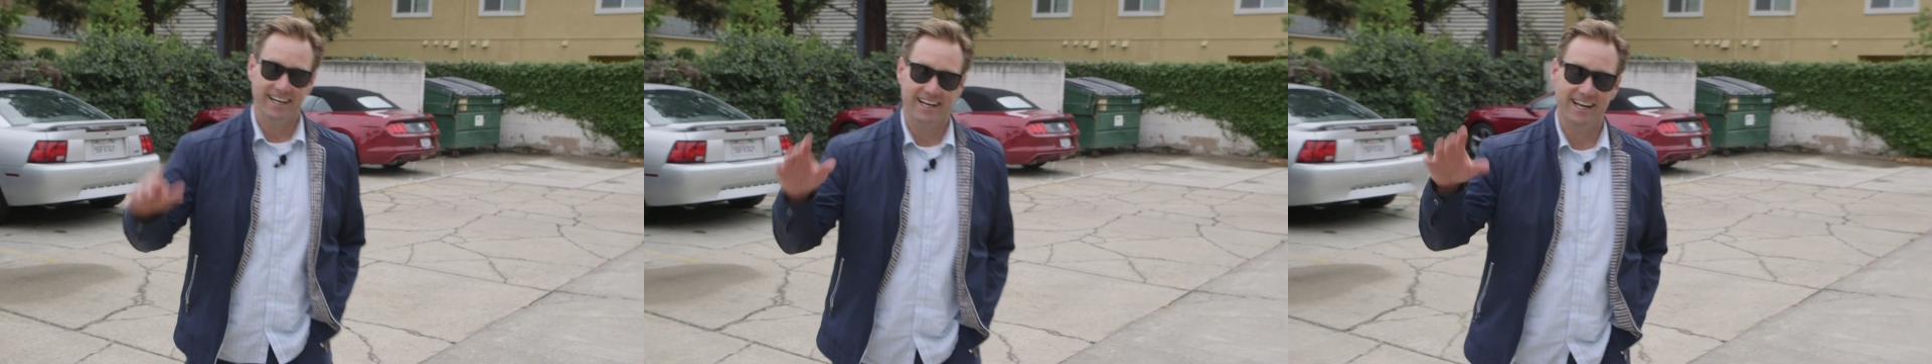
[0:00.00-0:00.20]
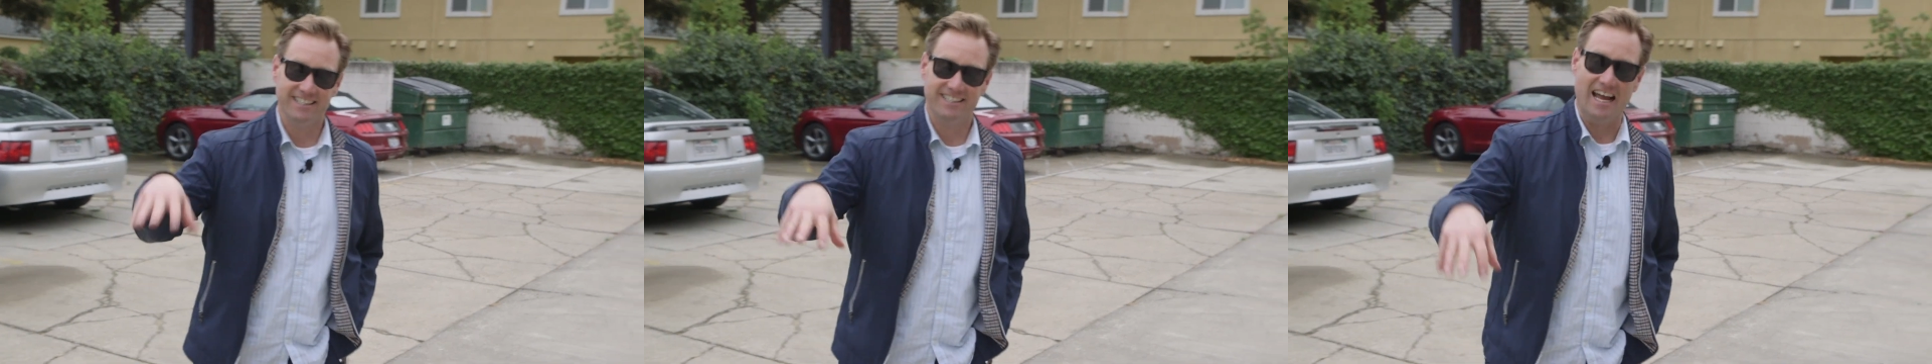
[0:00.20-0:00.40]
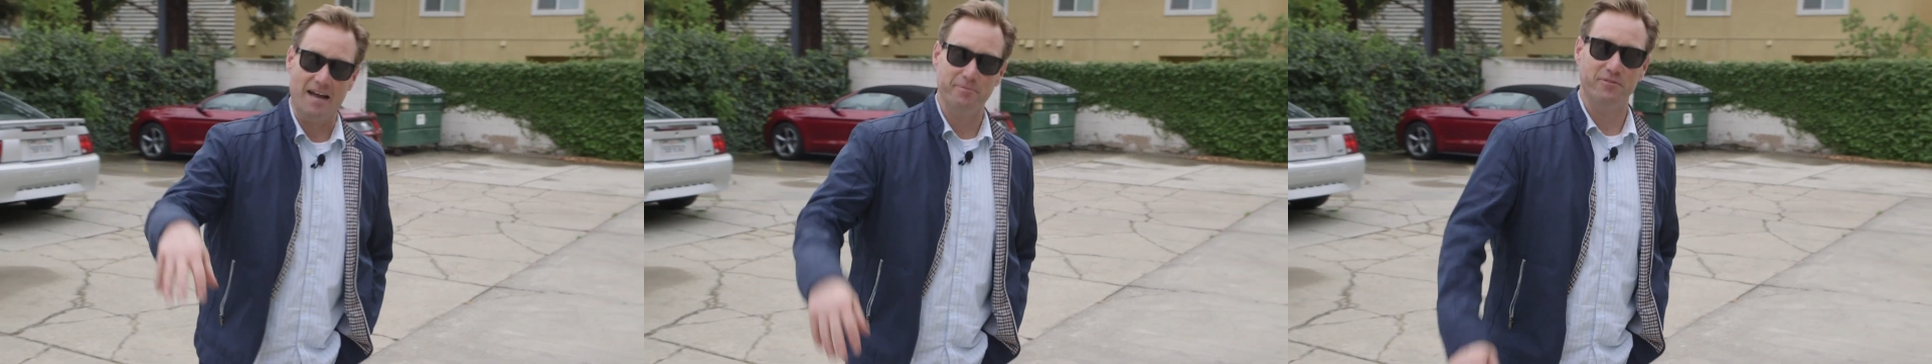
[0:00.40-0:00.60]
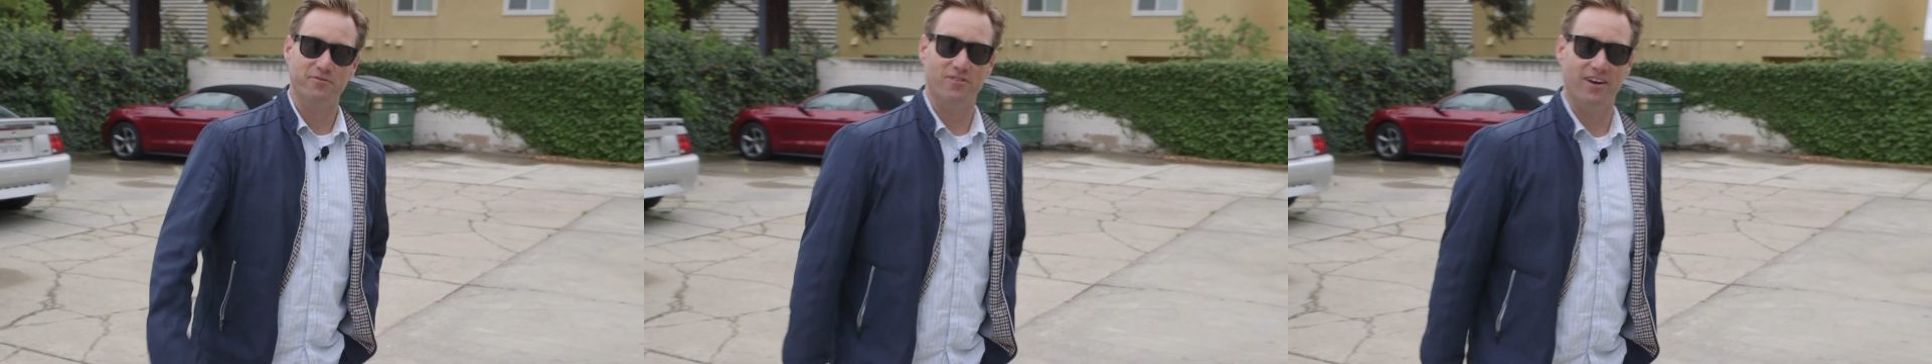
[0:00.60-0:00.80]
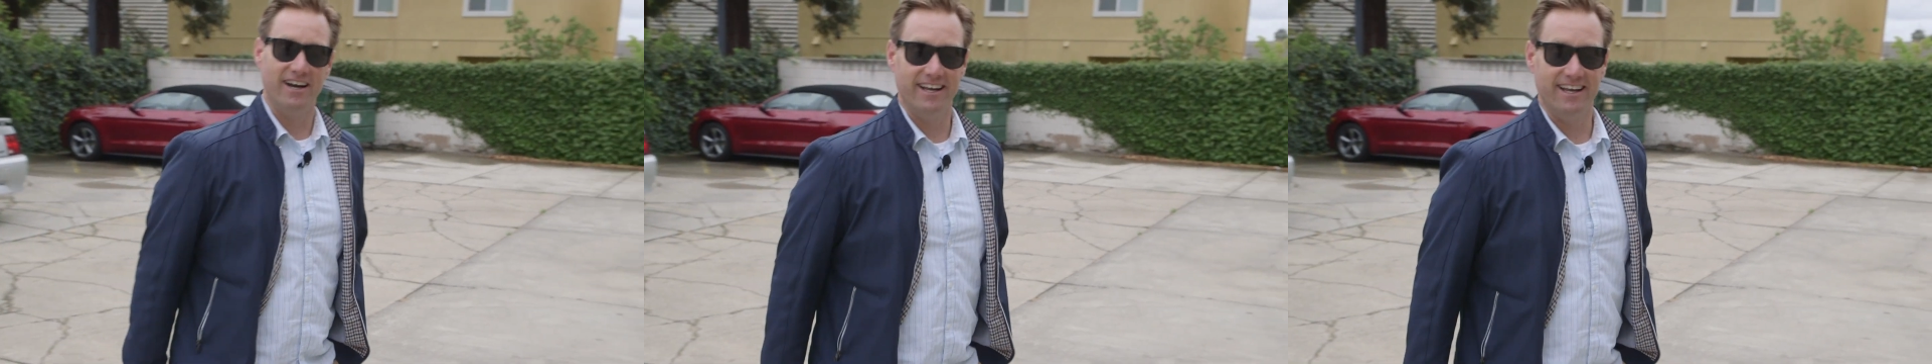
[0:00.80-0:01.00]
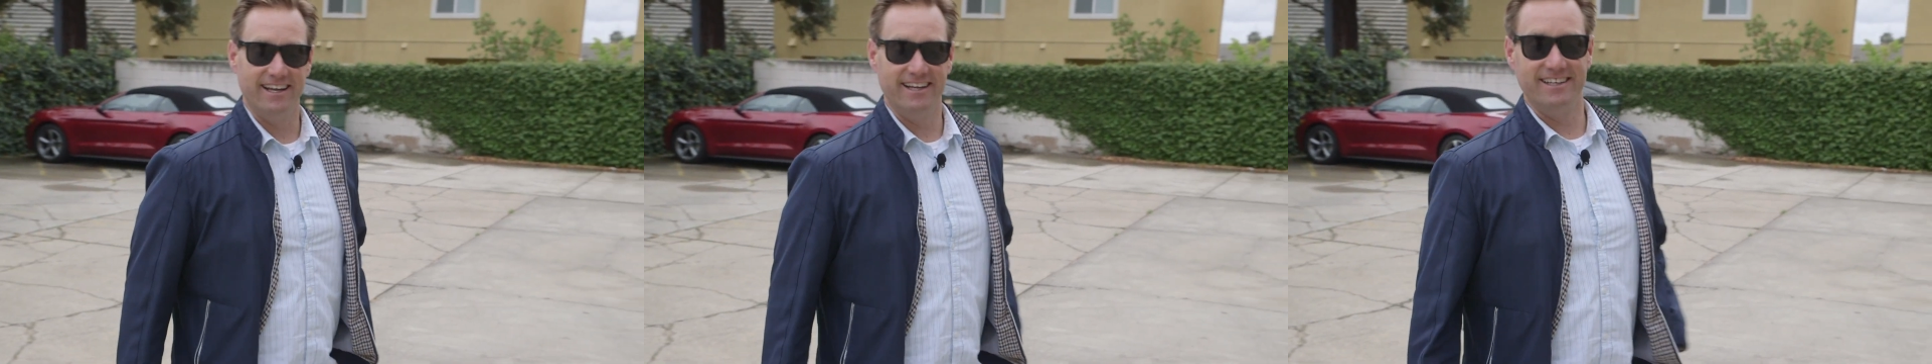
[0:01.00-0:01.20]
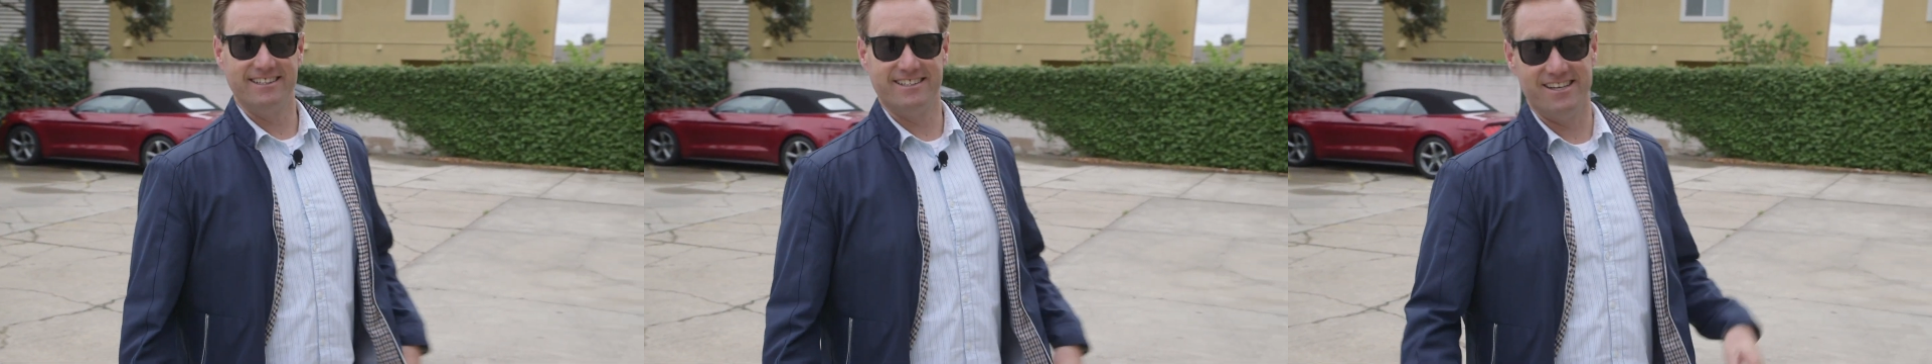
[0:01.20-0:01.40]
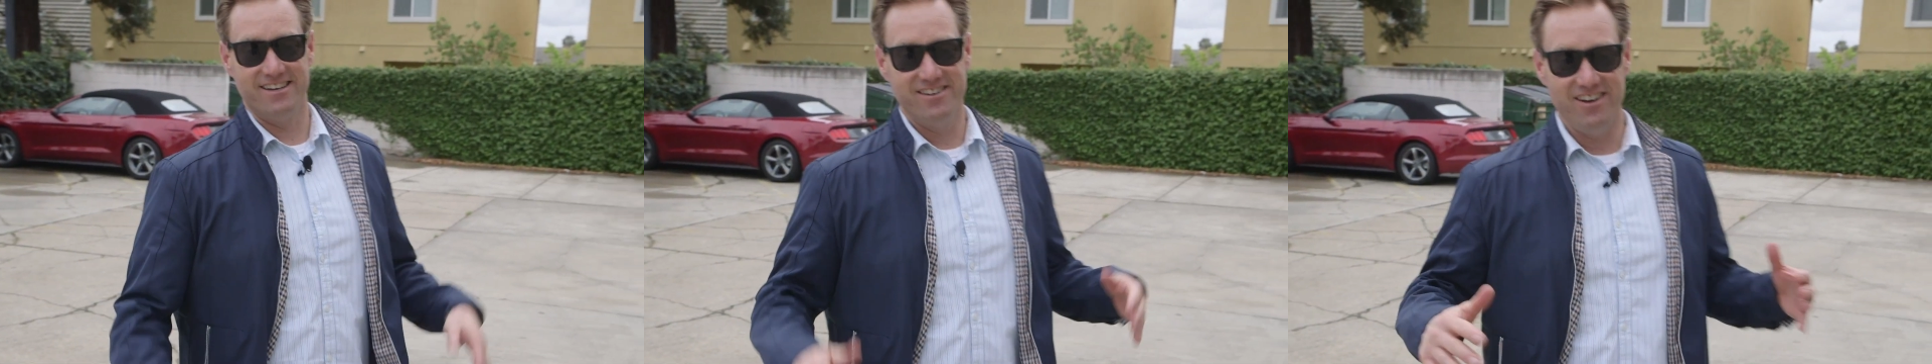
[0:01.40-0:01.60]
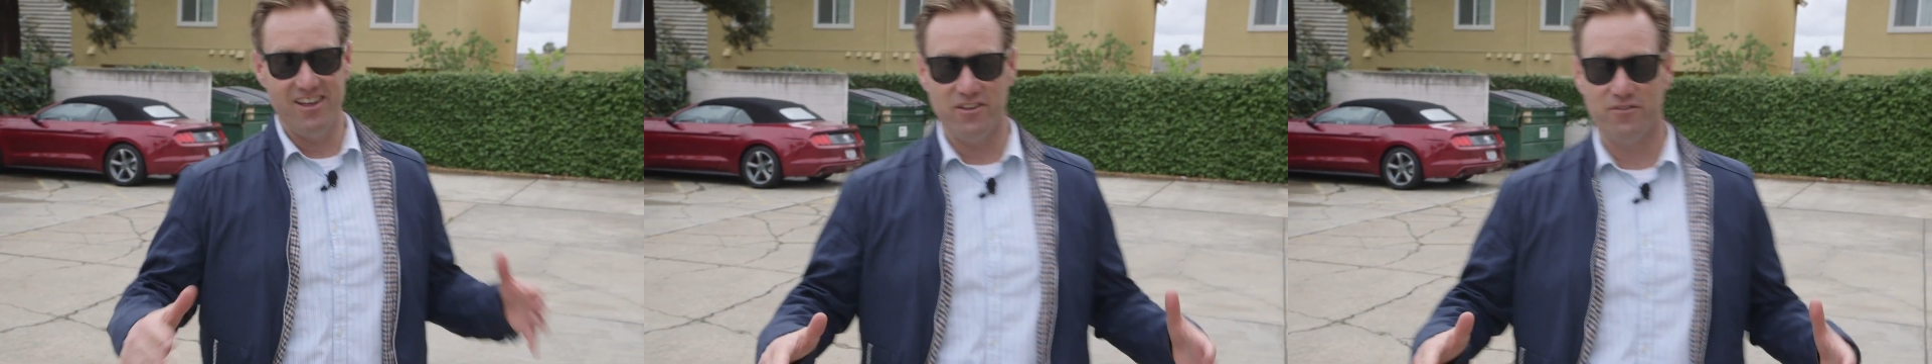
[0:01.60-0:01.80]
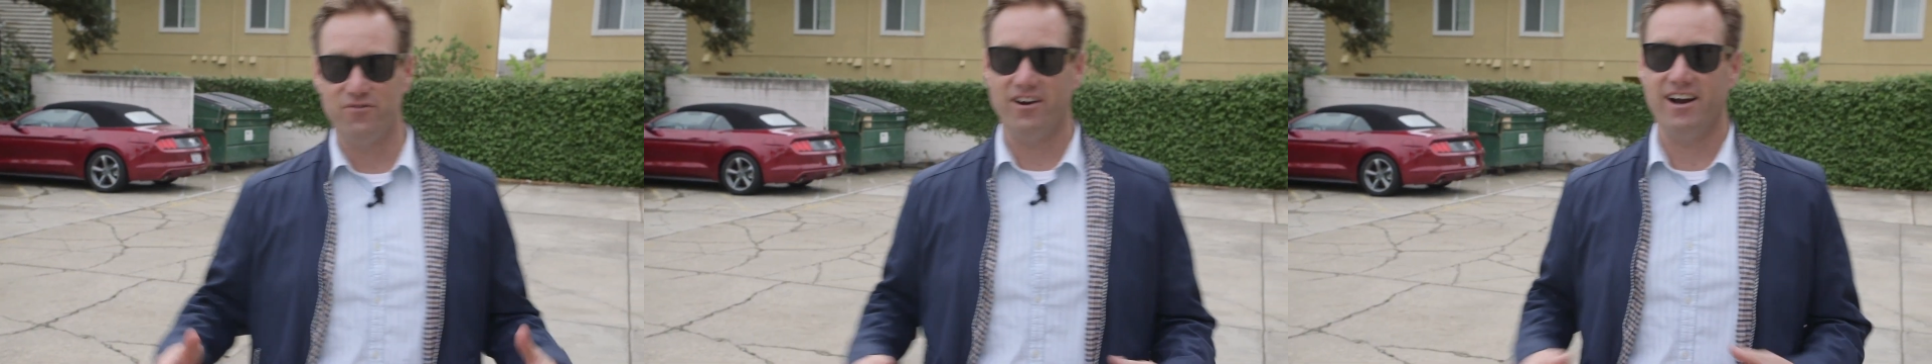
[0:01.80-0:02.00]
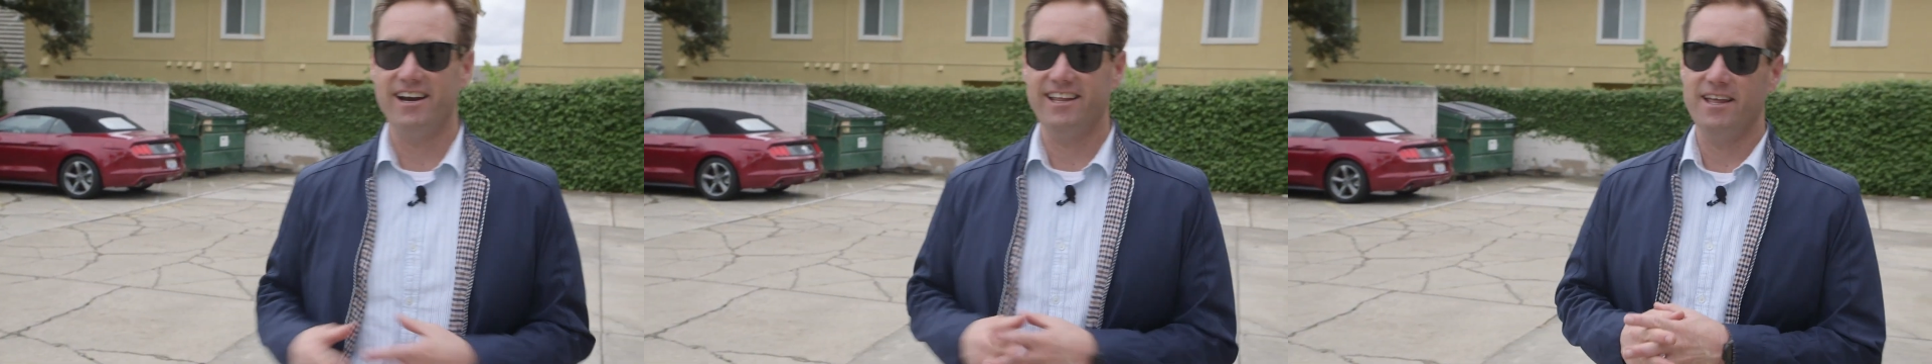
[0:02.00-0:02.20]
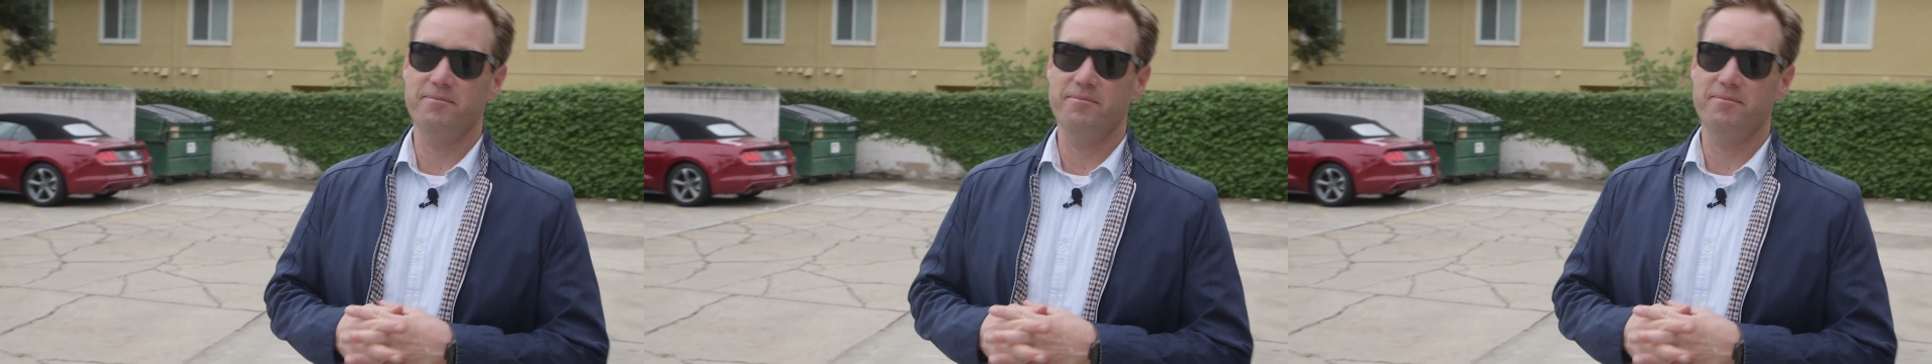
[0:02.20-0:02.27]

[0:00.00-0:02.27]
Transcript: Hey guys, happy Friday. It's another Friday.